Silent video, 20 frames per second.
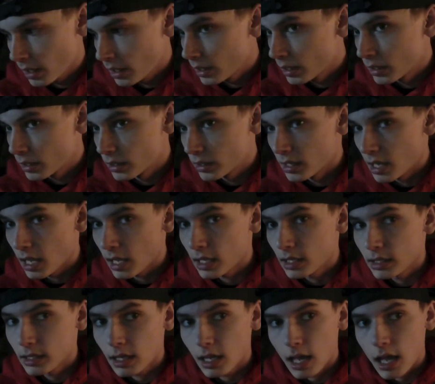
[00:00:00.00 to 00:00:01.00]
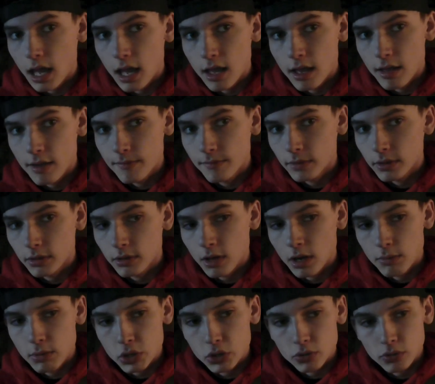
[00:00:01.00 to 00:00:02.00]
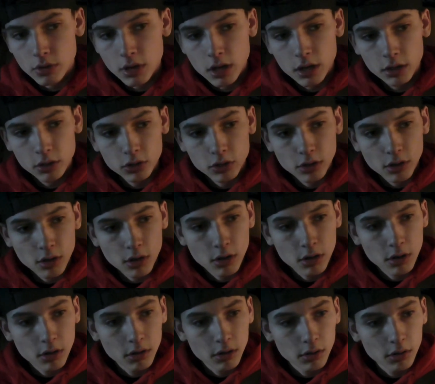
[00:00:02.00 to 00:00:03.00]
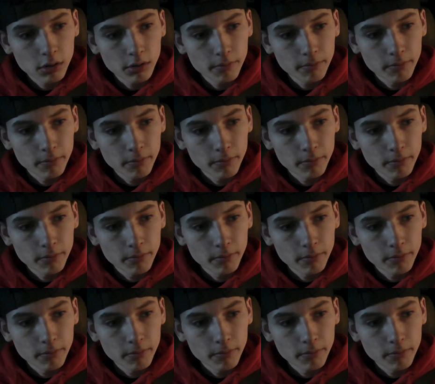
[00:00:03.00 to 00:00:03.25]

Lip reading: Second time Starbucks run a charm.